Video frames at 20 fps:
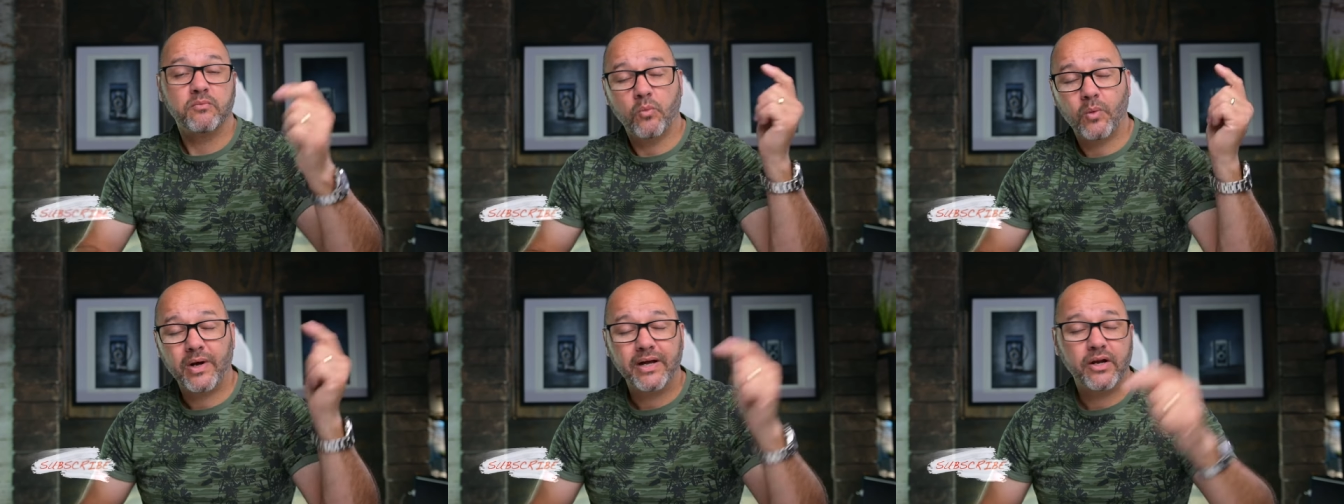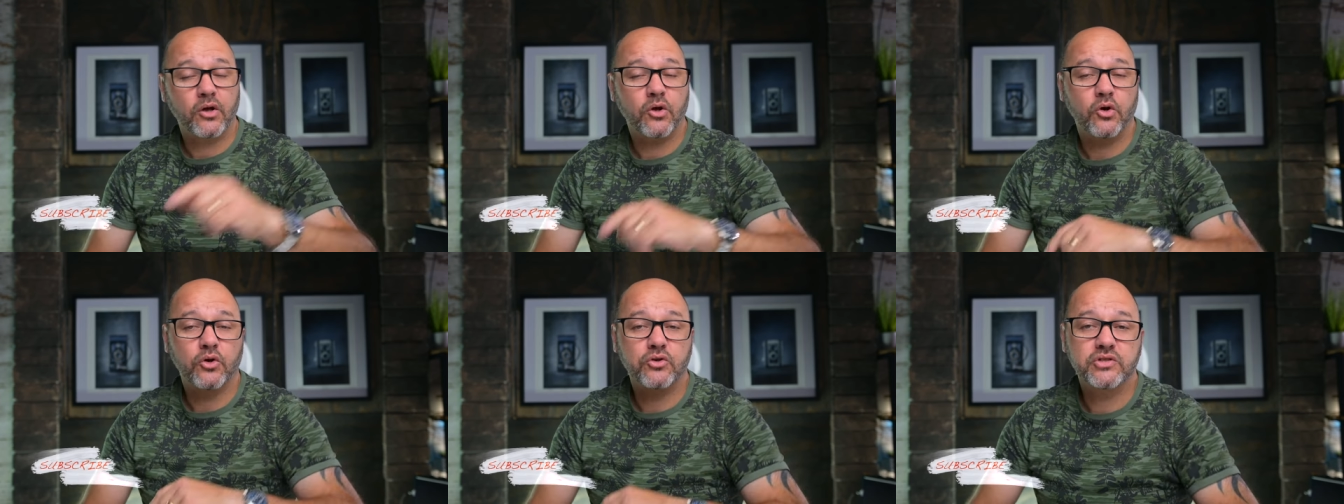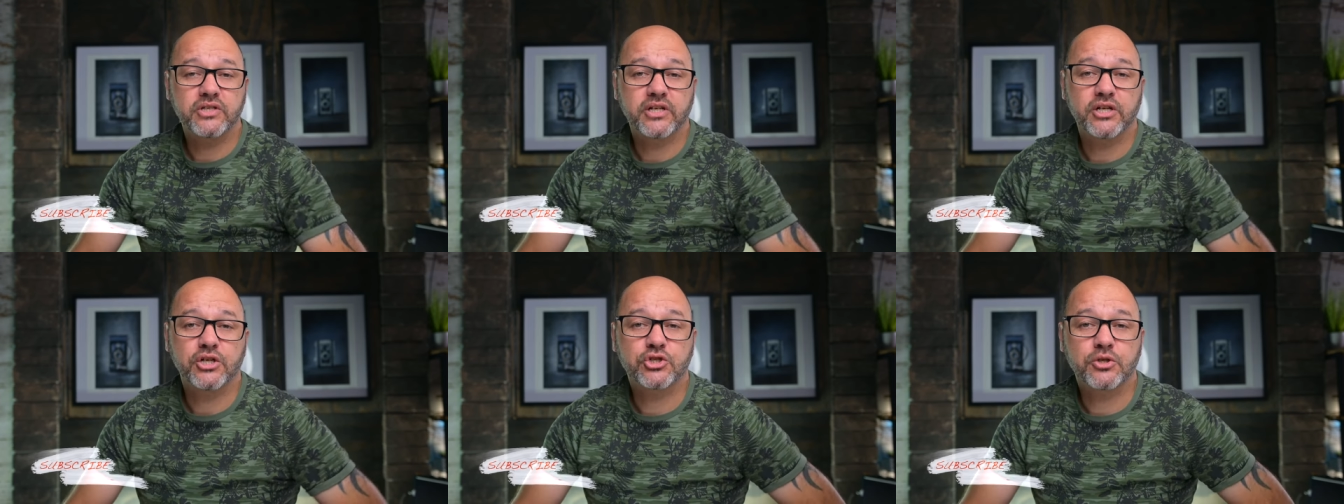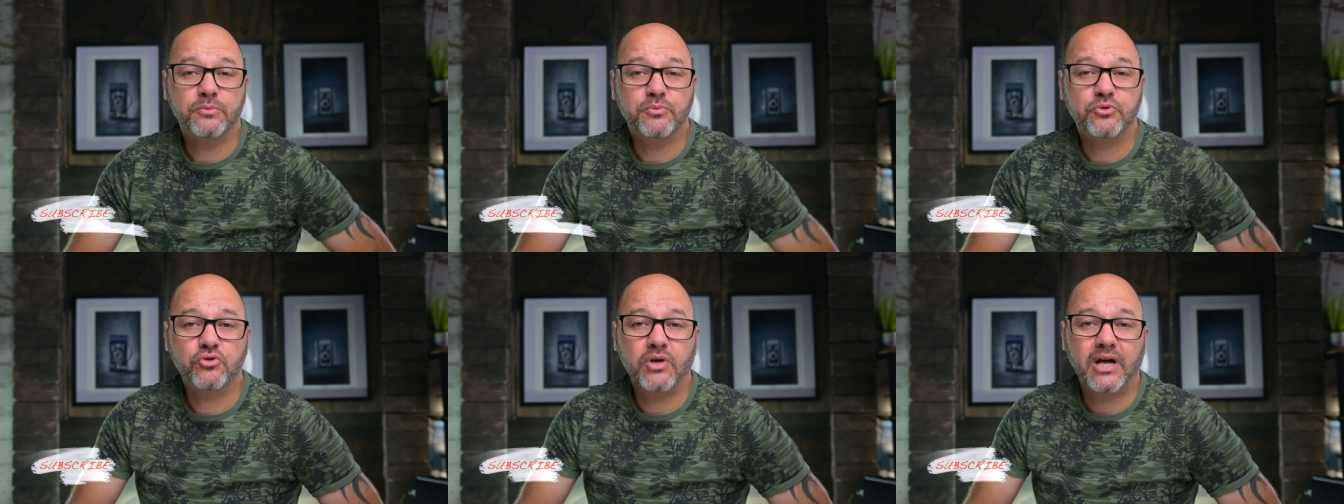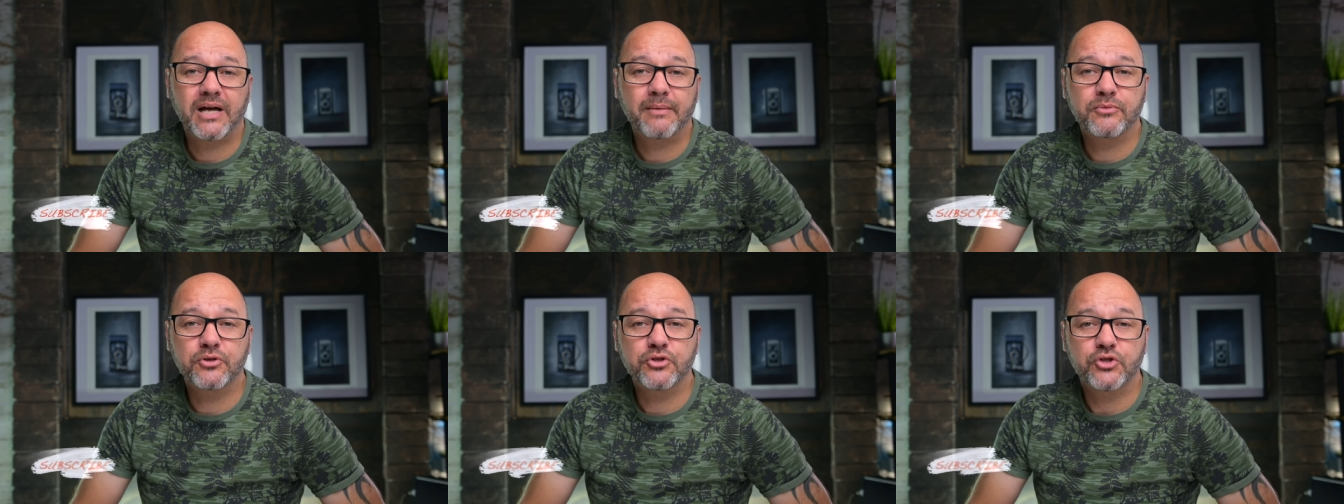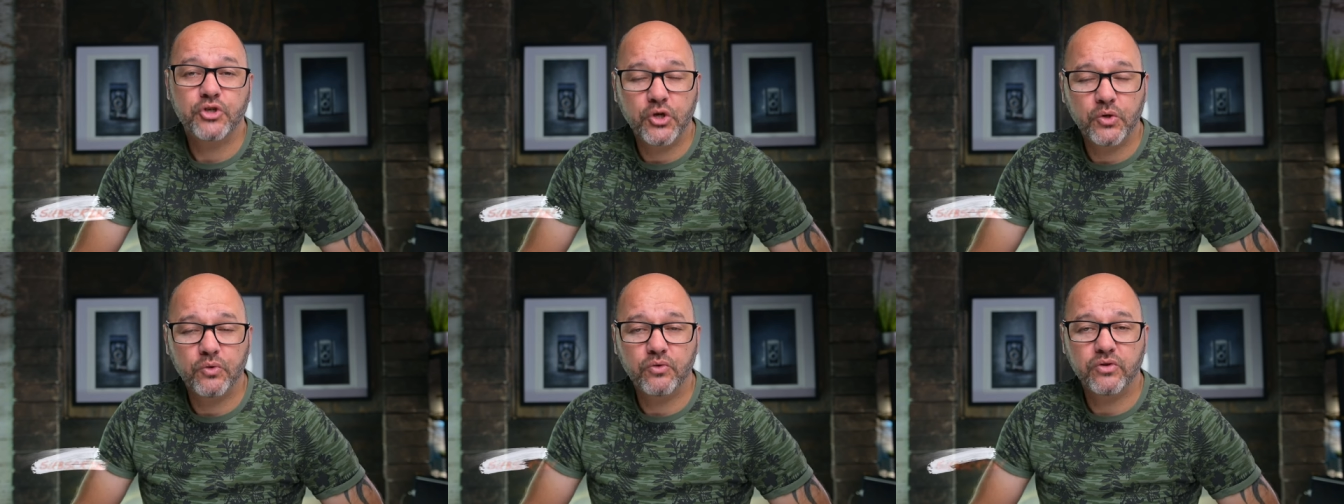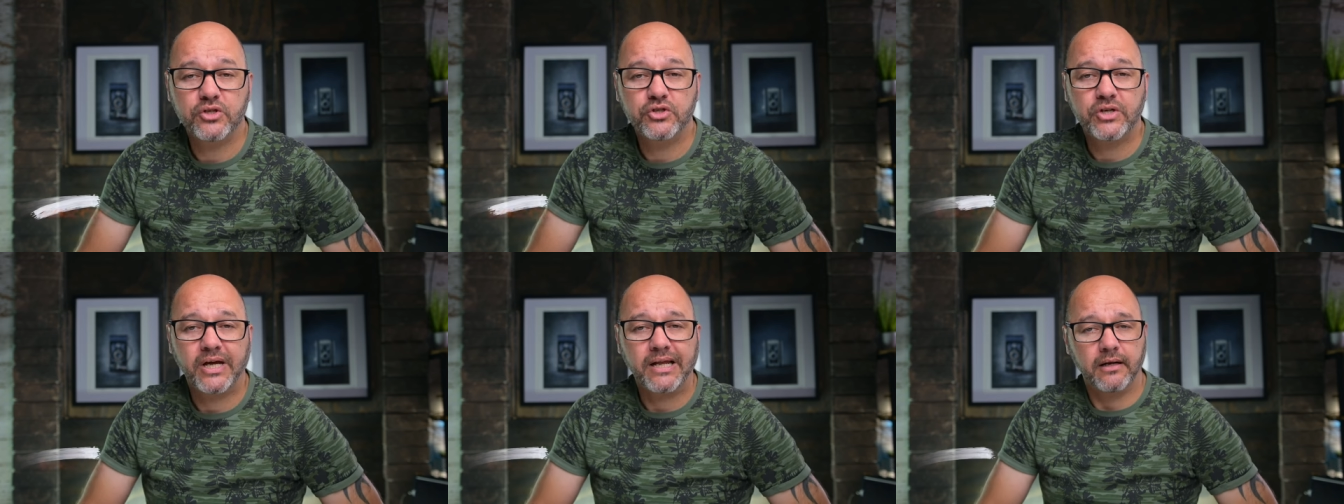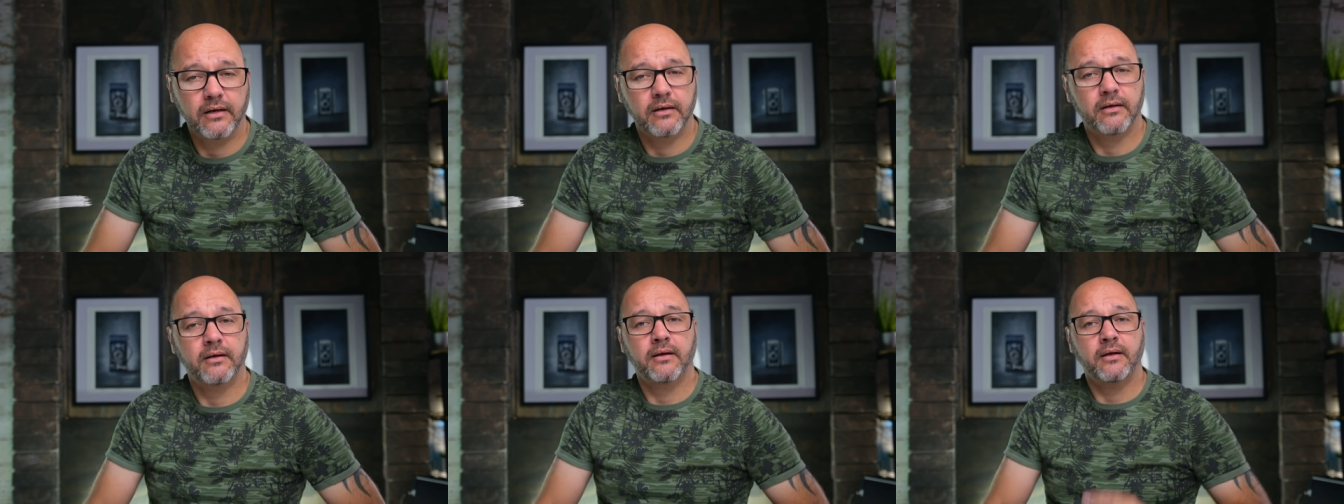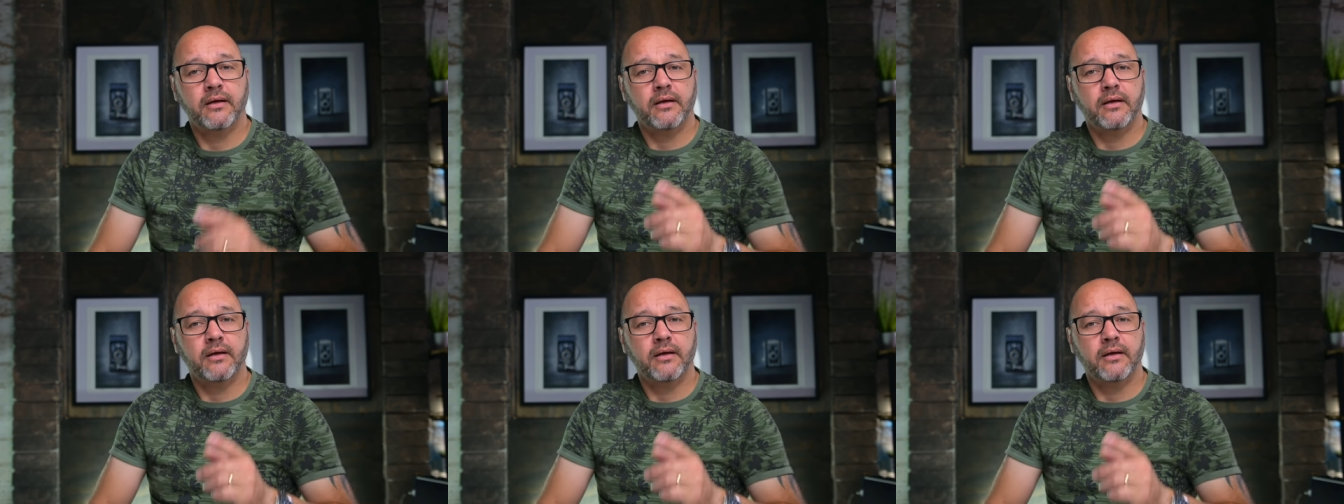Why not consider subscribing to the channel?